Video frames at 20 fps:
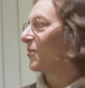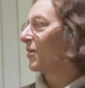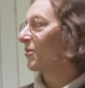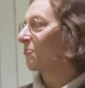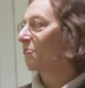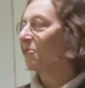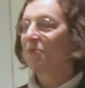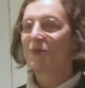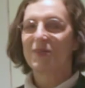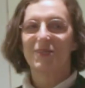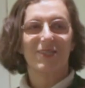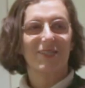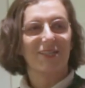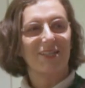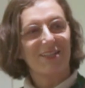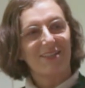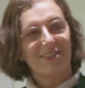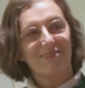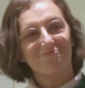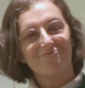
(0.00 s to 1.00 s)
but we
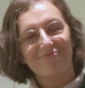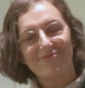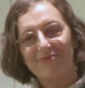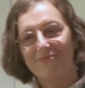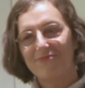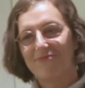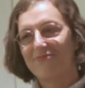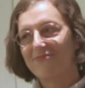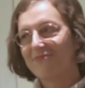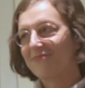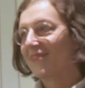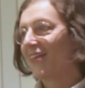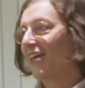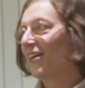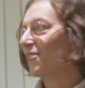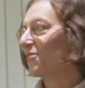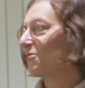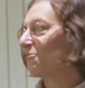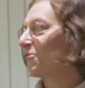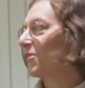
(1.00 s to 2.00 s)
basically,
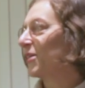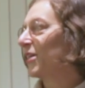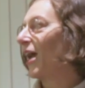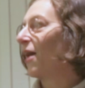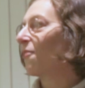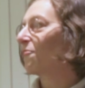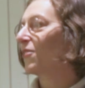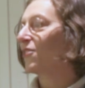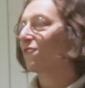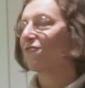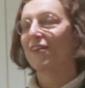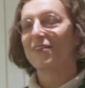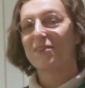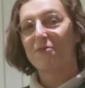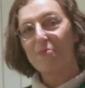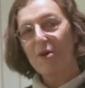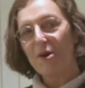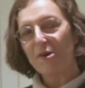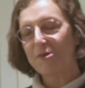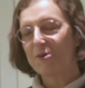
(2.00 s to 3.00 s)
we amplify the
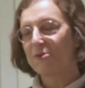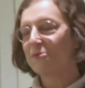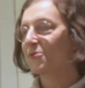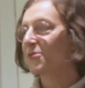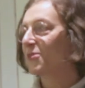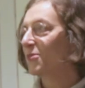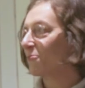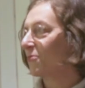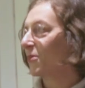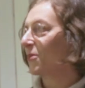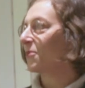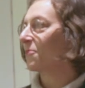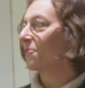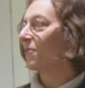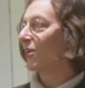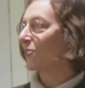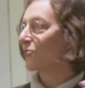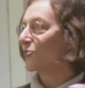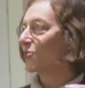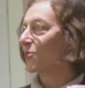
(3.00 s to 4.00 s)
barcodes, we
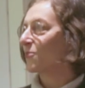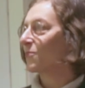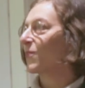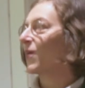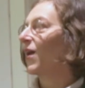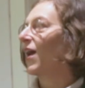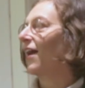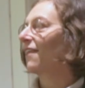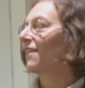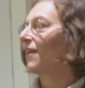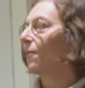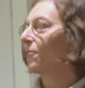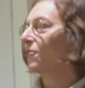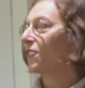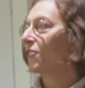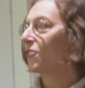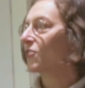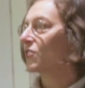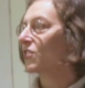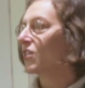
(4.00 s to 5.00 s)
match some
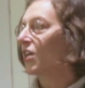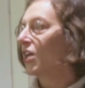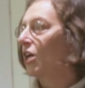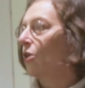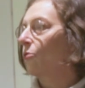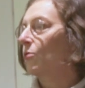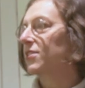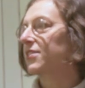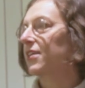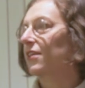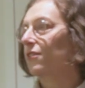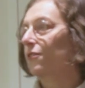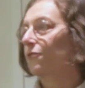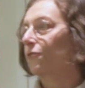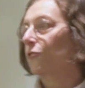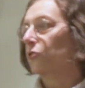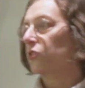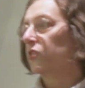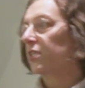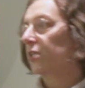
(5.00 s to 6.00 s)
adapters, we send it
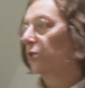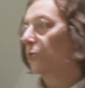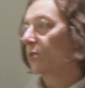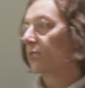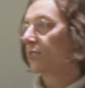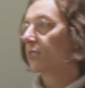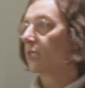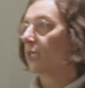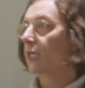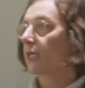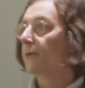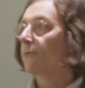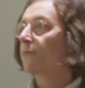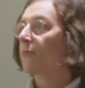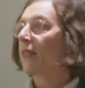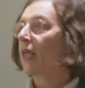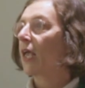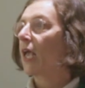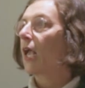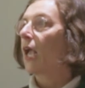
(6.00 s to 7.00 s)
for sequencing.
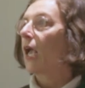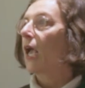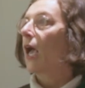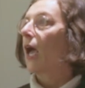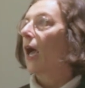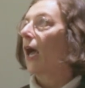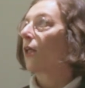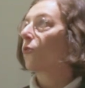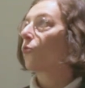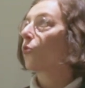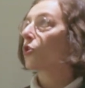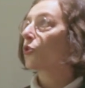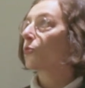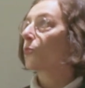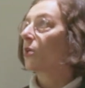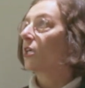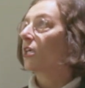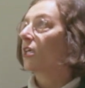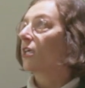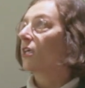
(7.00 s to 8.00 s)
And what
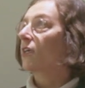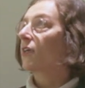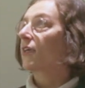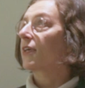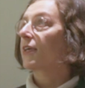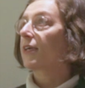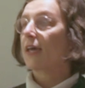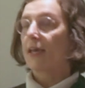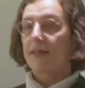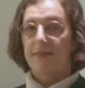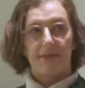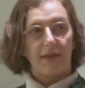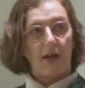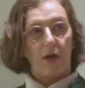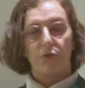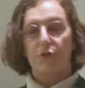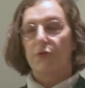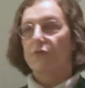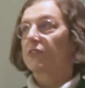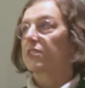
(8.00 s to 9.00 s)
we get
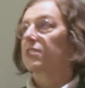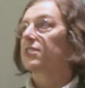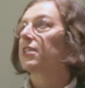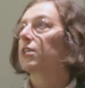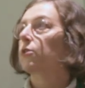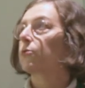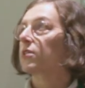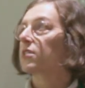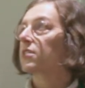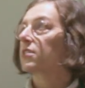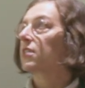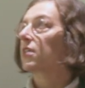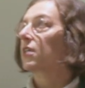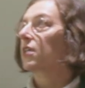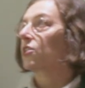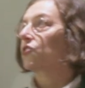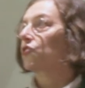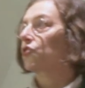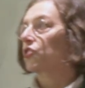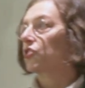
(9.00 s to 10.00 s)
out of the
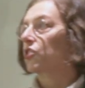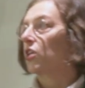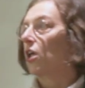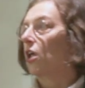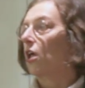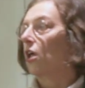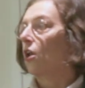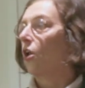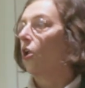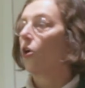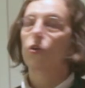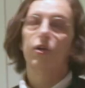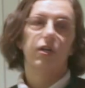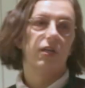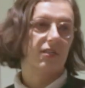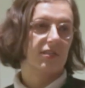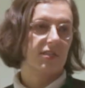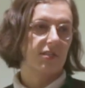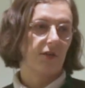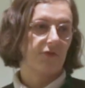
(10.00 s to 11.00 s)
sequencing is just a long
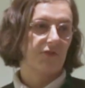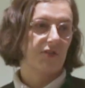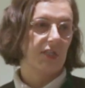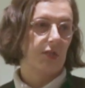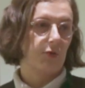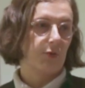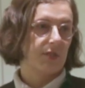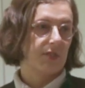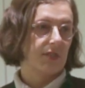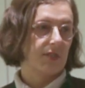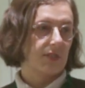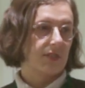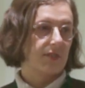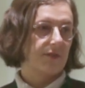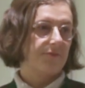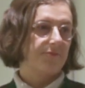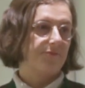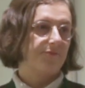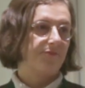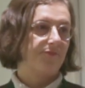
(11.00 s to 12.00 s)
list of
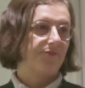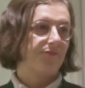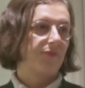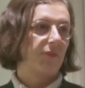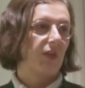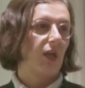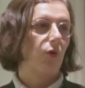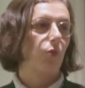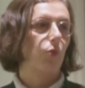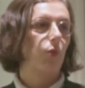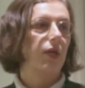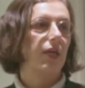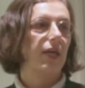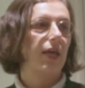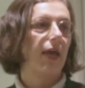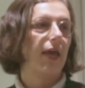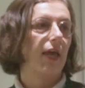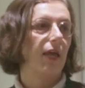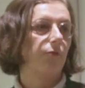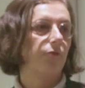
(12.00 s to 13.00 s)
sequences.
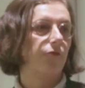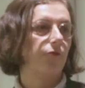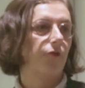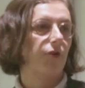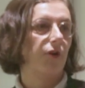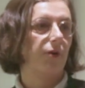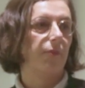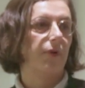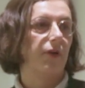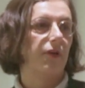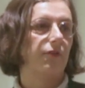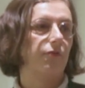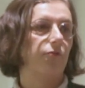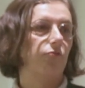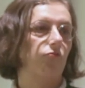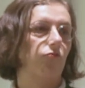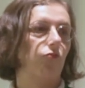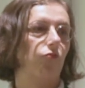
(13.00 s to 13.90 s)
We aim for about